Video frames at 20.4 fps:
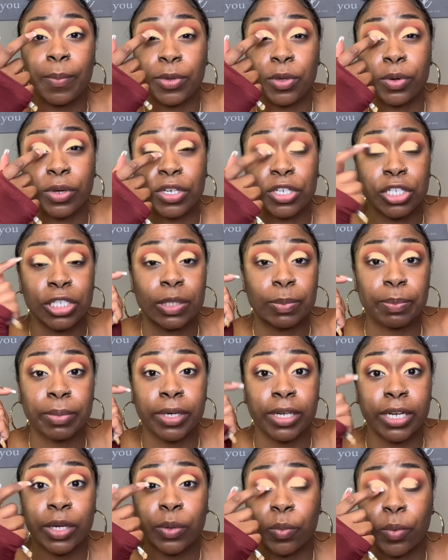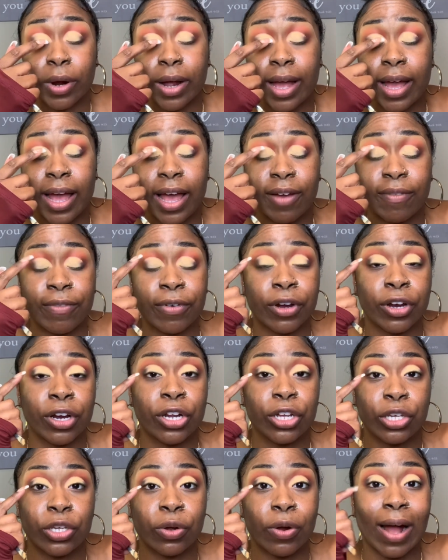You can just put it wherever
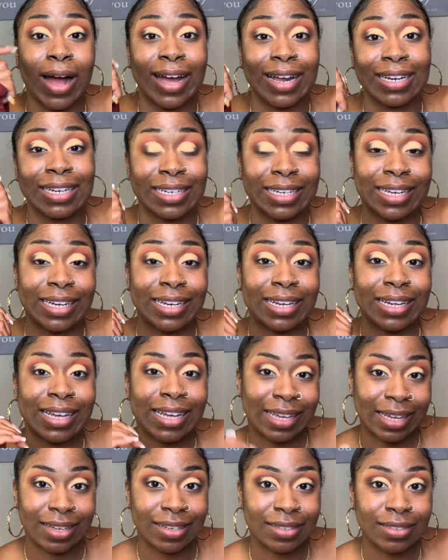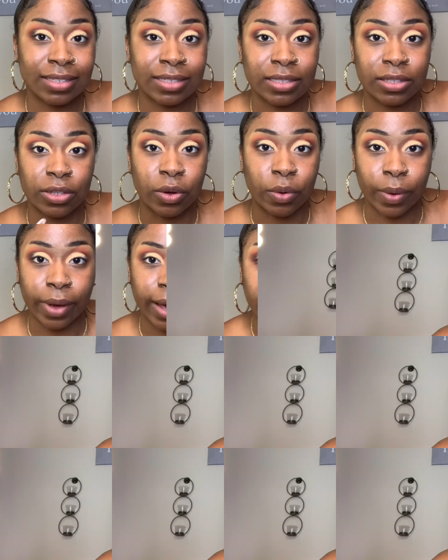your eyelid is, okay?